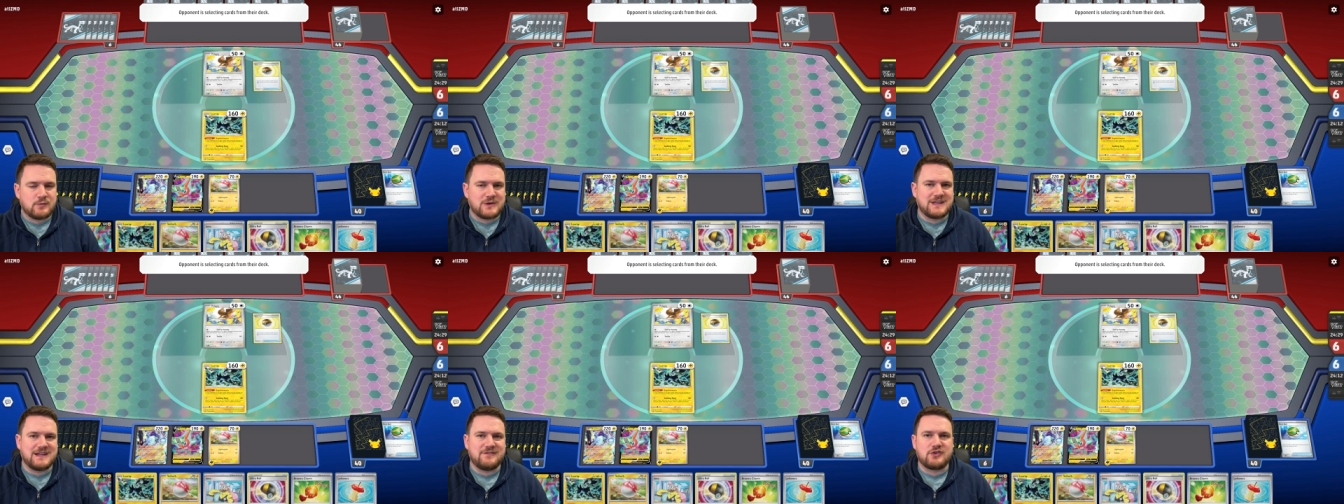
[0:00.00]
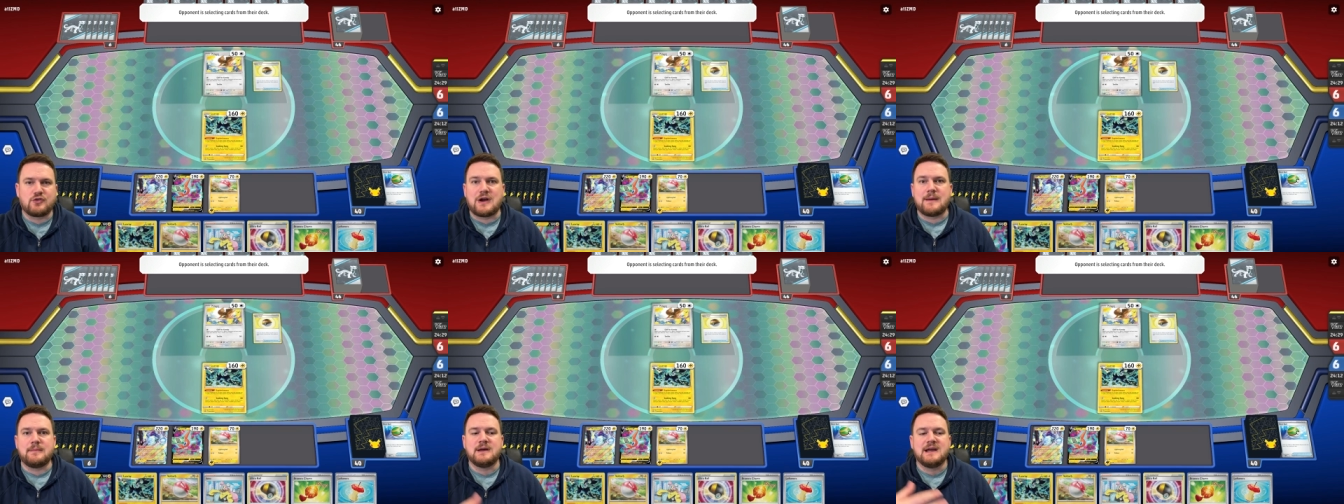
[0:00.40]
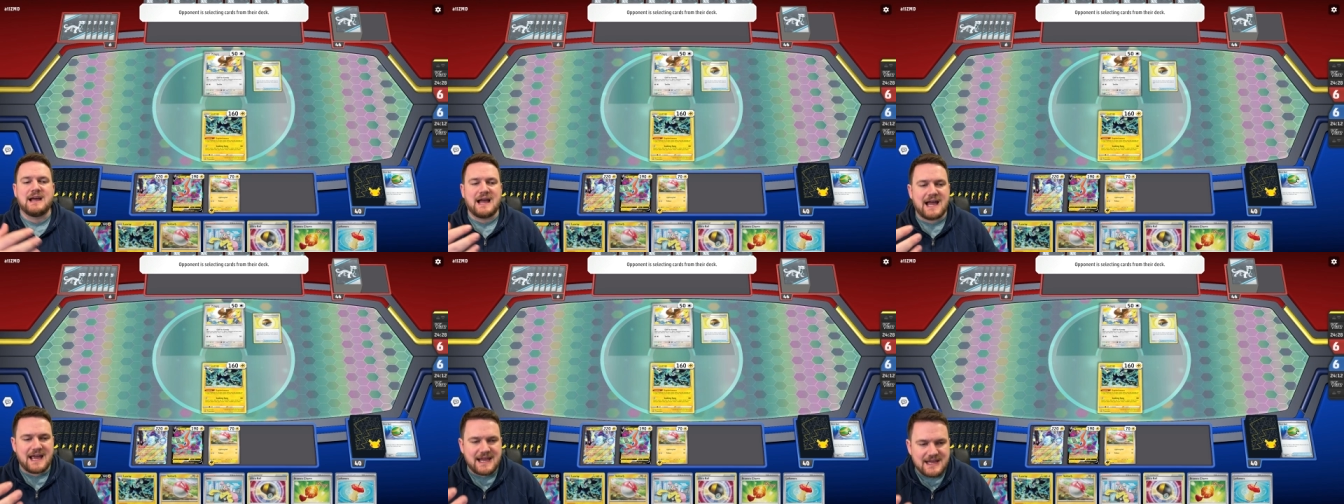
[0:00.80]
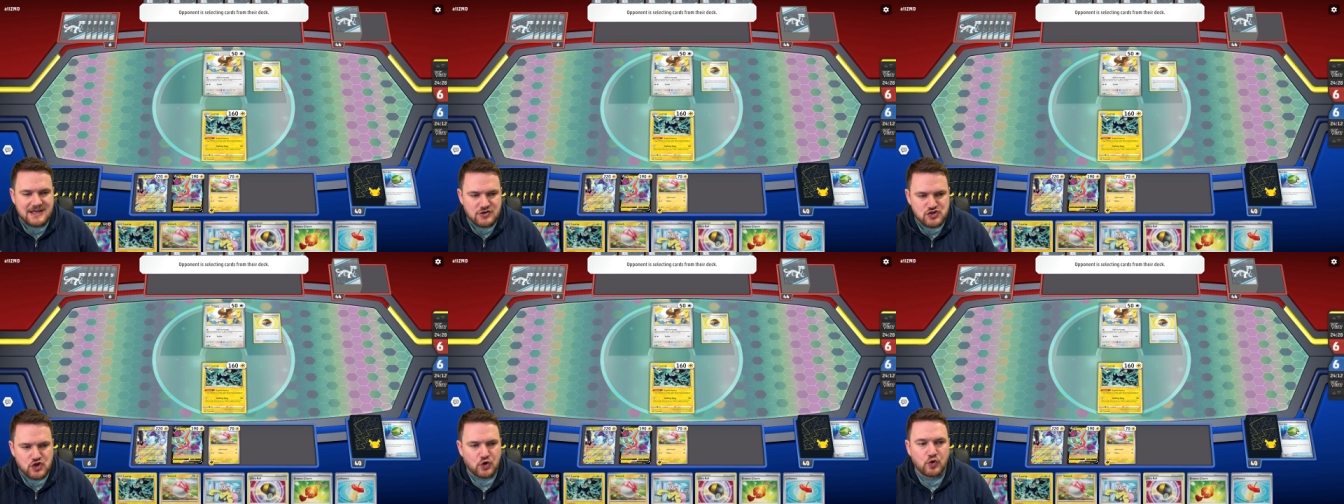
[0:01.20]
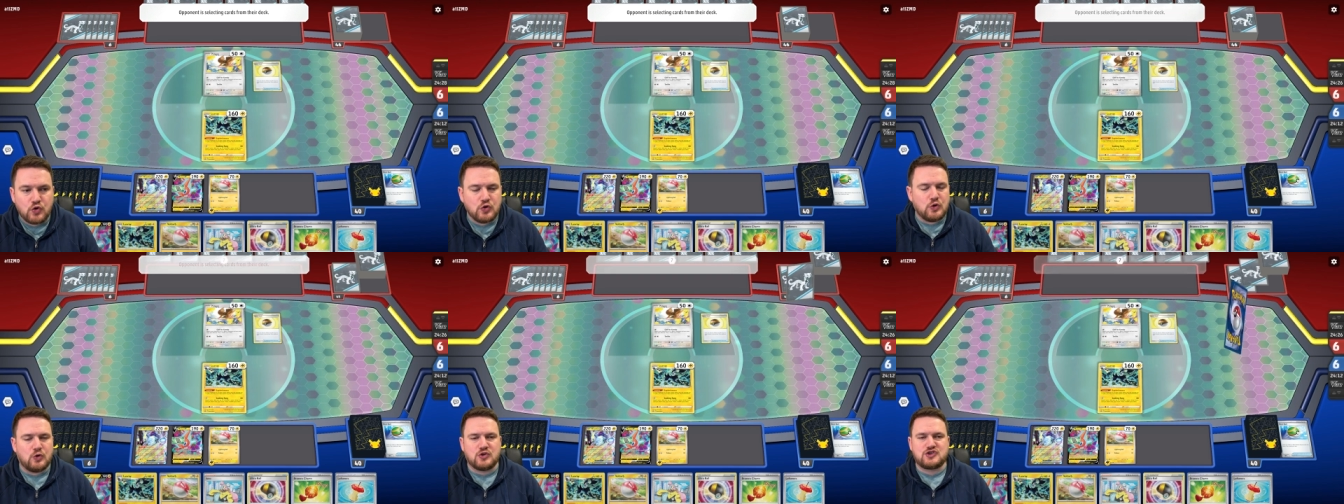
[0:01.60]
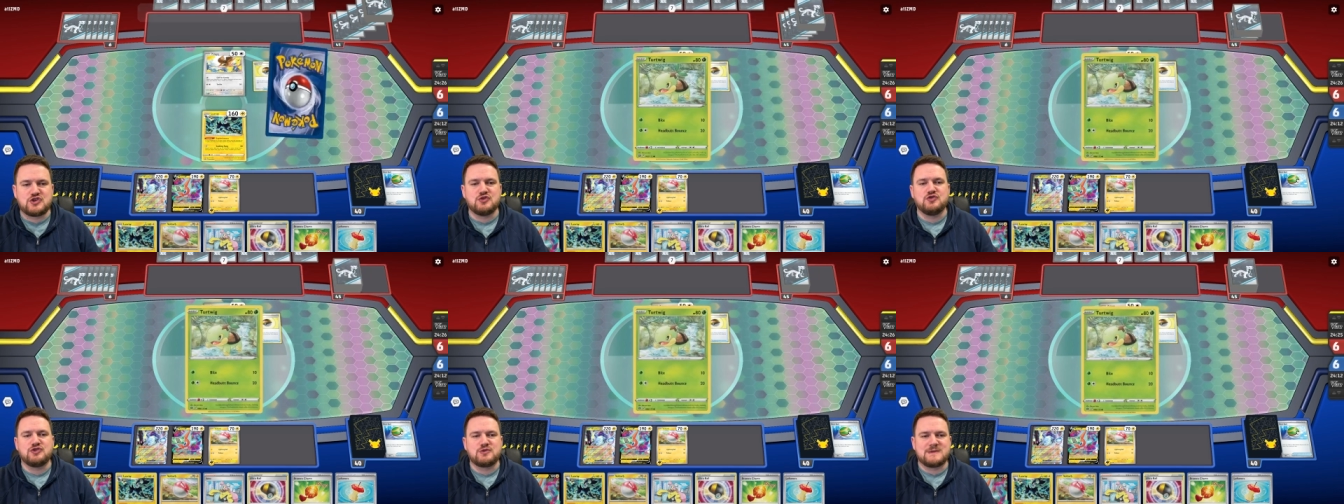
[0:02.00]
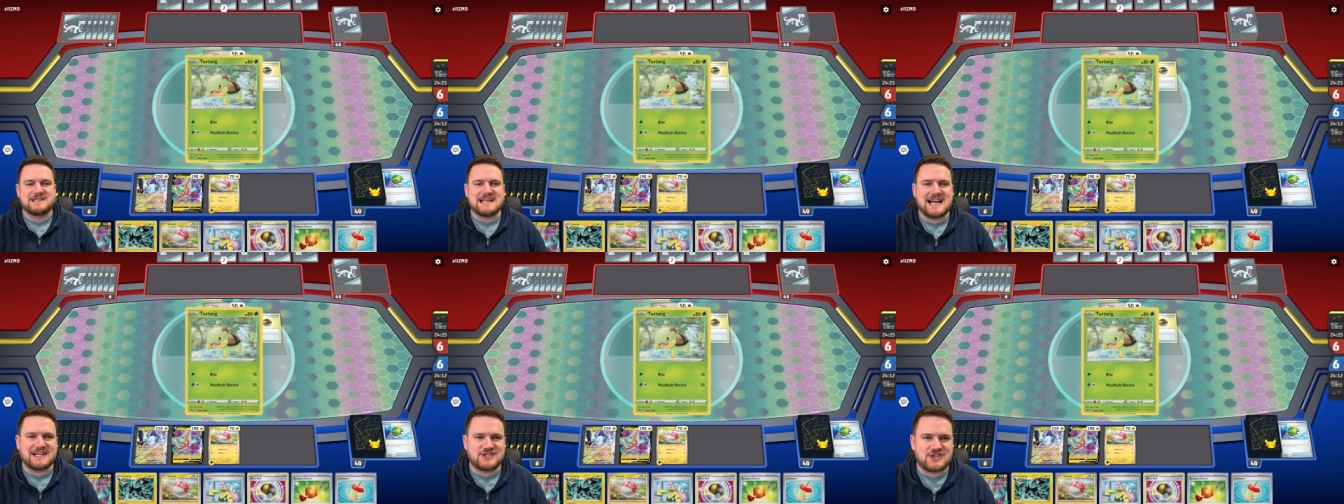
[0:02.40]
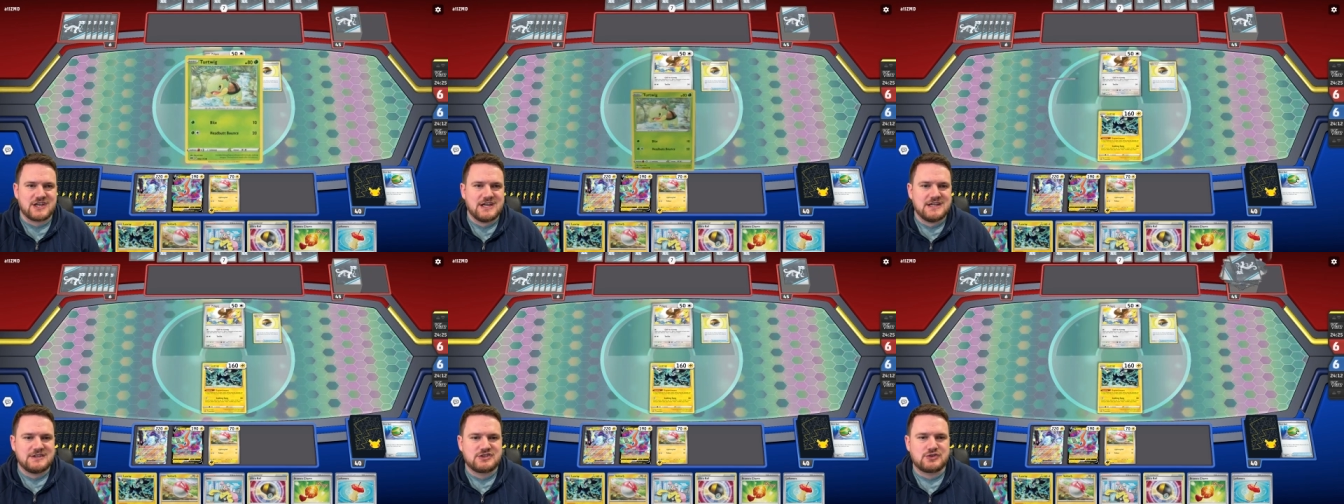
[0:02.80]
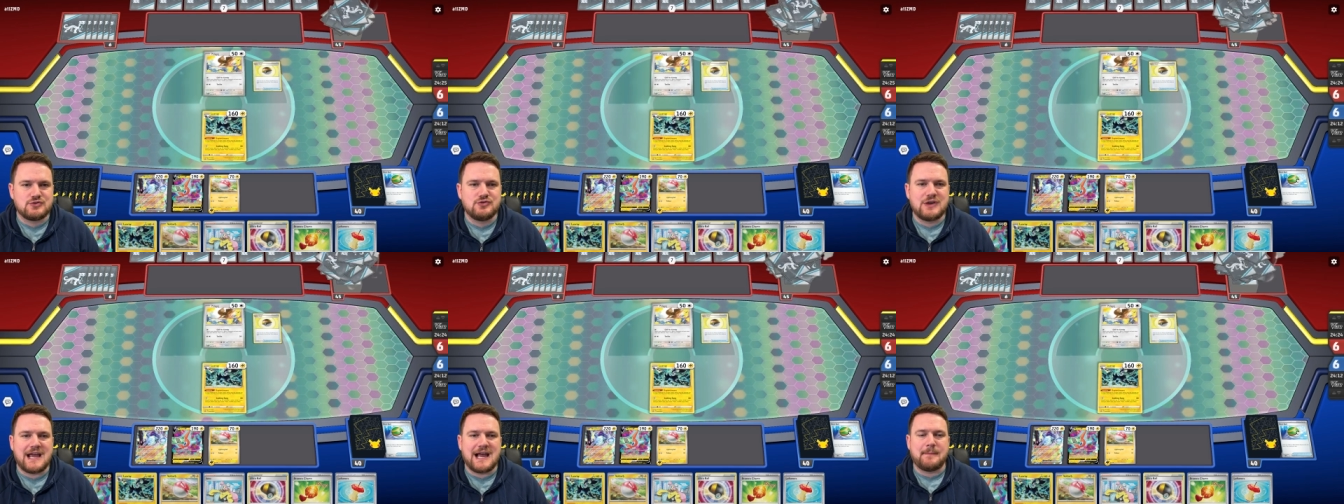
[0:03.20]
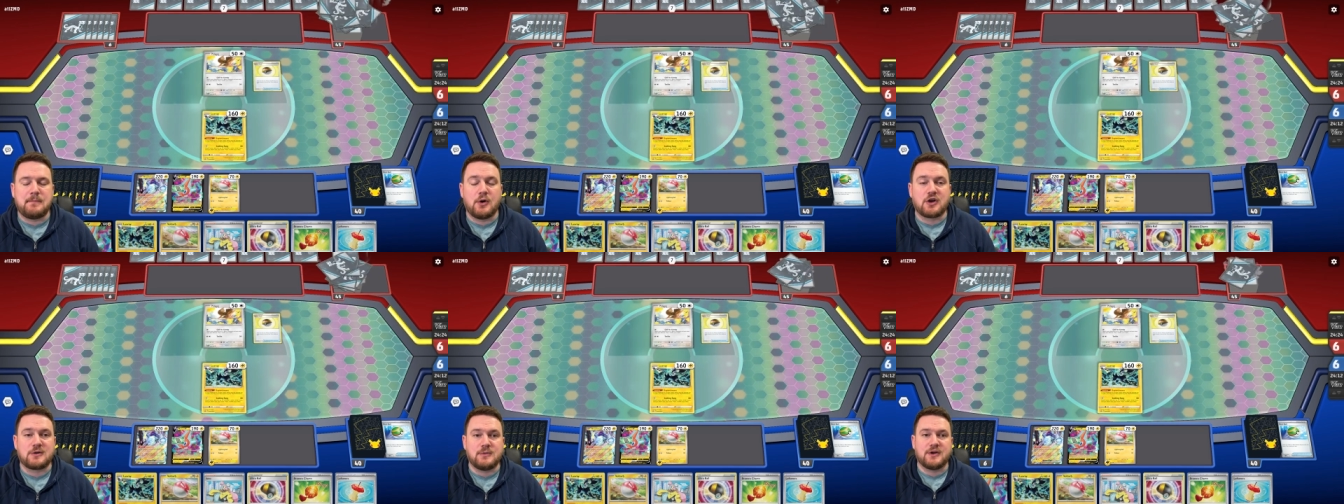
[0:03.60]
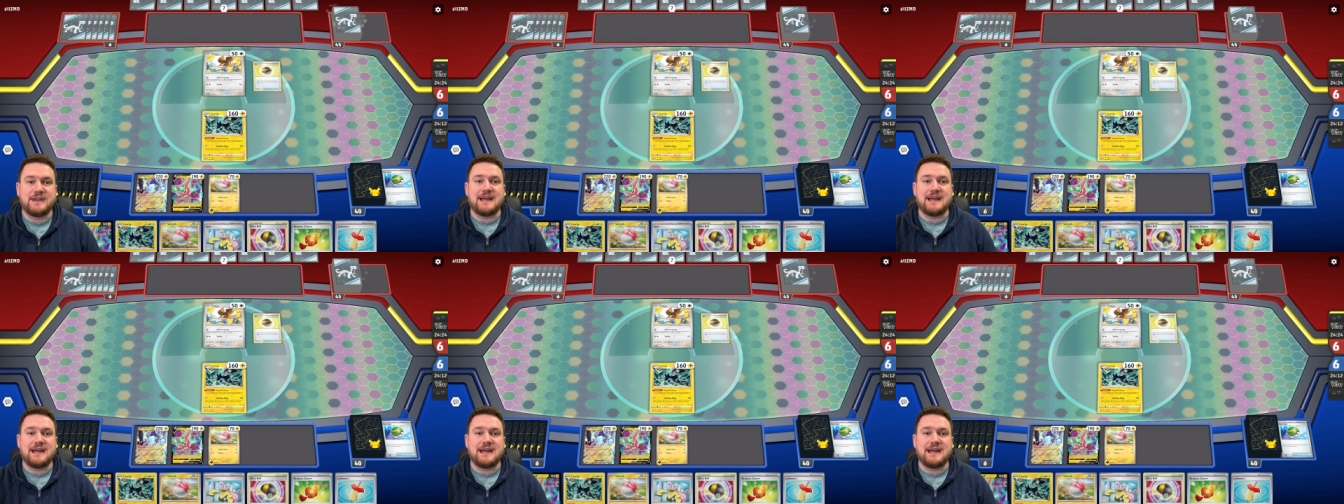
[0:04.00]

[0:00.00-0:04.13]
we can even grab a tool or two to attach to our Pokemon.